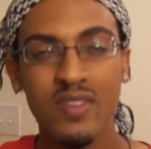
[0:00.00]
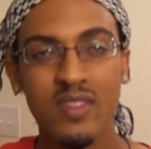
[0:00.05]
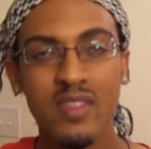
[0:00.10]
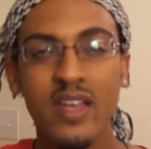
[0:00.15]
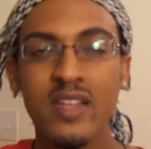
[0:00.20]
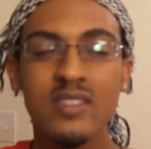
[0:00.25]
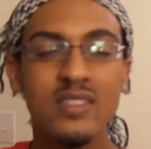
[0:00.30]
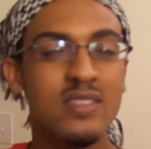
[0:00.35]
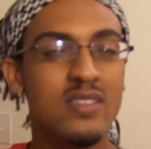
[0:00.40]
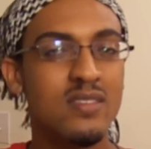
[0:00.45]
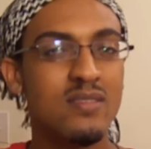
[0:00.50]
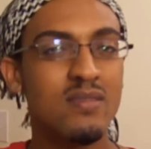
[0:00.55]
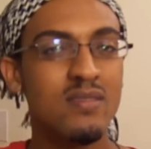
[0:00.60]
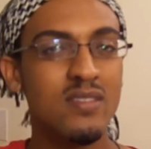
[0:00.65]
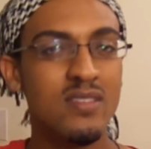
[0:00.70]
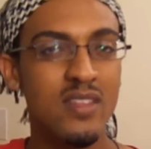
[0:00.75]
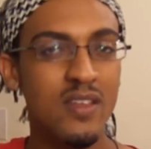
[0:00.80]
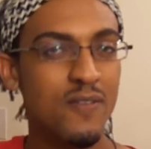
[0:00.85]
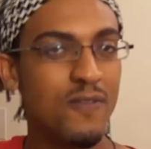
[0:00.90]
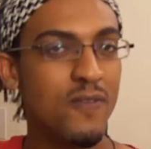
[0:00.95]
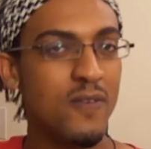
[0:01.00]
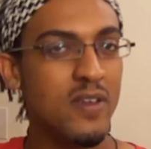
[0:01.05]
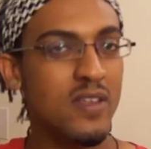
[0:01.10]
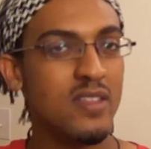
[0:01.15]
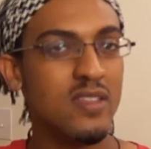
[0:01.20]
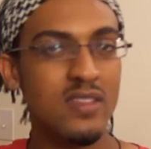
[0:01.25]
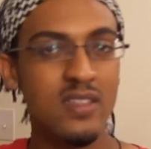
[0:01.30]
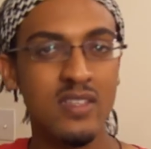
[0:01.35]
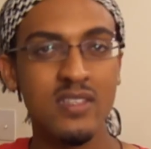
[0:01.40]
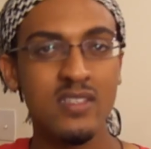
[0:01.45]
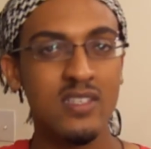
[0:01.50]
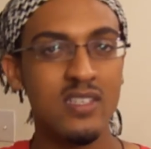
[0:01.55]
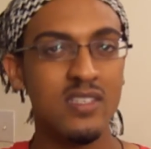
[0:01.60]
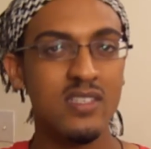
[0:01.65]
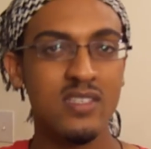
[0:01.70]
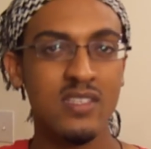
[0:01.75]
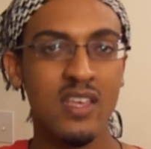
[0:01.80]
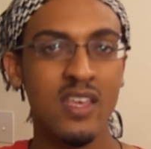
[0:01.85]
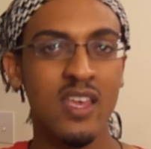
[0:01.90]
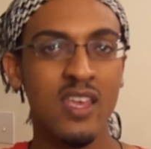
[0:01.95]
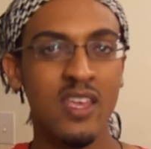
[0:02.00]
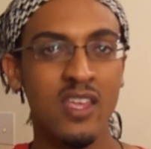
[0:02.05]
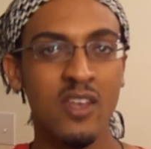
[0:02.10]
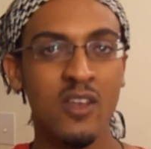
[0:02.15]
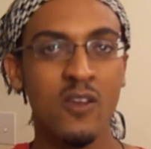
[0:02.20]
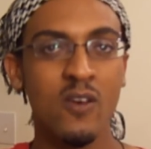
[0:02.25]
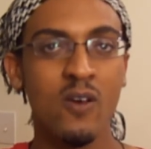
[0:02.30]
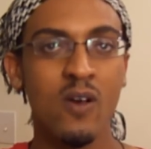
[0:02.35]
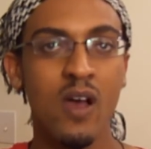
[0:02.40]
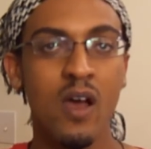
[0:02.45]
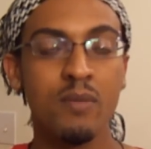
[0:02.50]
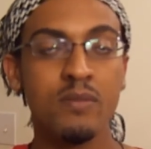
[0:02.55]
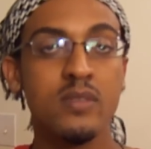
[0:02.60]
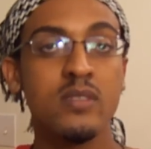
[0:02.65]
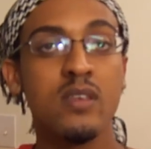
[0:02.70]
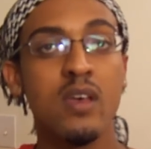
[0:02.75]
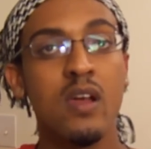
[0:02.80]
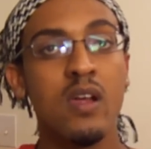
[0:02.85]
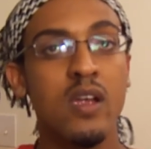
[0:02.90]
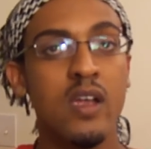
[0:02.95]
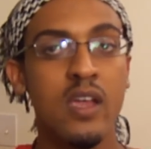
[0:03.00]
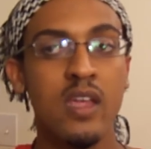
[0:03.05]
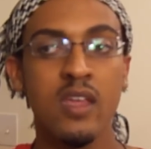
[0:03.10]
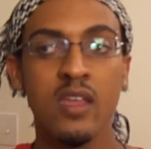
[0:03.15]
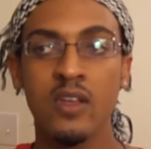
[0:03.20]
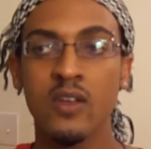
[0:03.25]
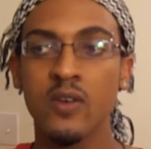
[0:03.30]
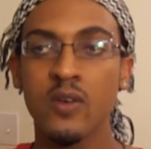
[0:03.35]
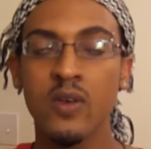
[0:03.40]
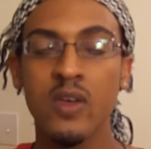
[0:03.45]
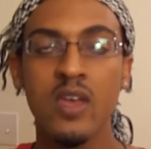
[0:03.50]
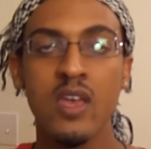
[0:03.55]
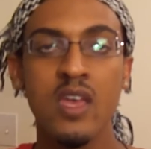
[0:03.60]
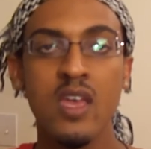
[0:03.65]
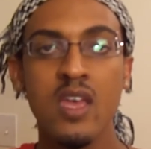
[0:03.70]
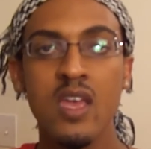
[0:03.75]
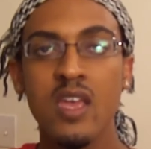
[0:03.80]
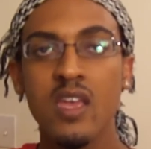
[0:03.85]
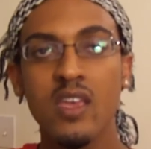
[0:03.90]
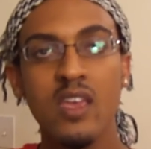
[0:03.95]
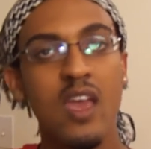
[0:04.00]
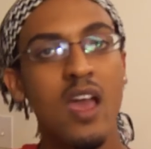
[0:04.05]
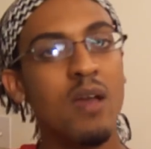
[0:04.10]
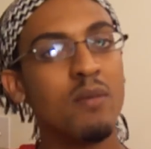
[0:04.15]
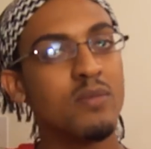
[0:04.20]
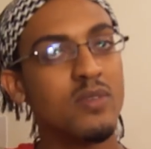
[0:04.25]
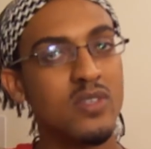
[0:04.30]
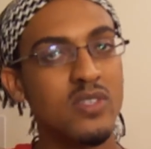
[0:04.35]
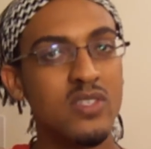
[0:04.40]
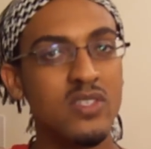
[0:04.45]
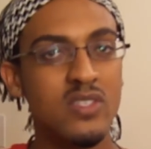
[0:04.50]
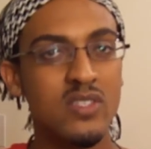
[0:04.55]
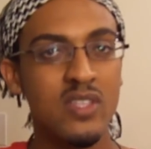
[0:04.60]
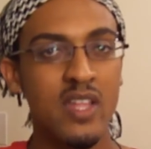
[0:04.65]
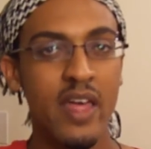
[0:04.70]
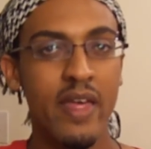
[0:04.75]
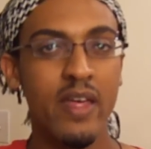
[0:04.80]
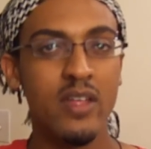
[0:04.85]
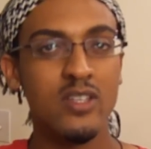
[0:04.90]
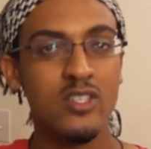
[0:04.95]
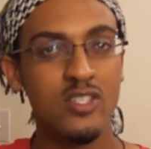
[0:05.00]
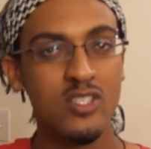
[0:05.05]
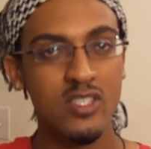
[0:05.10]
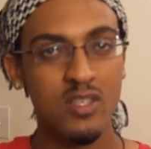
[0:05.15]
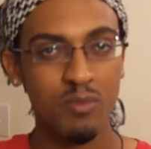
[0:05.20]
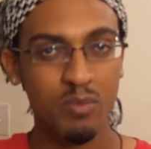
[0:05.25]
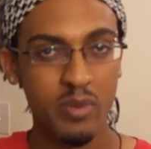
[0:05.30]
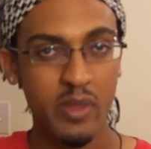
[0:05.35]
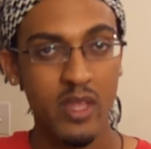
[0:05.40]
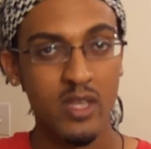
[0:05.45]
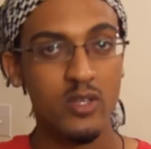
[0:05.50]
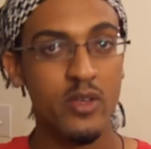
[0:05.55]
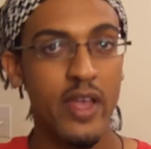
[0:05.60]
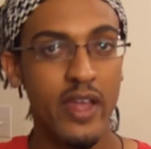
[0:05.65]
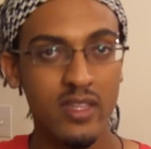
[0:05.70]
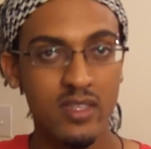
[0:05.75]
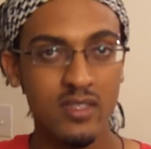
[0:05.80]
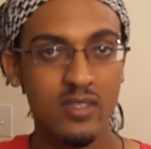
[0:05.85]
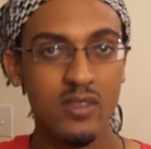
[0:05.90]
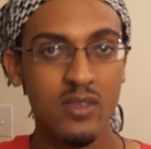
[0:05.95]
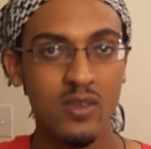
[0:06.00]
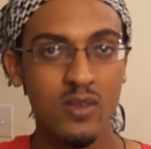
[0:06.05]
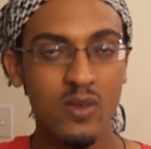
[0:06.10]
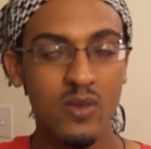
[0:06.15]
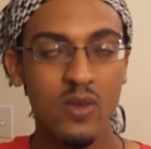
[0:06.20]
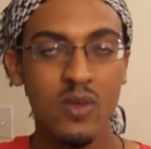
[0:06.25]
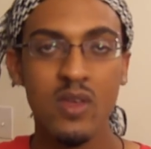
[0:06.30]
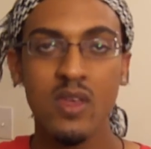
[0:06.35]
That's different than just saying, you know, I'm sorry, you know, I'm just not simply attracted to you.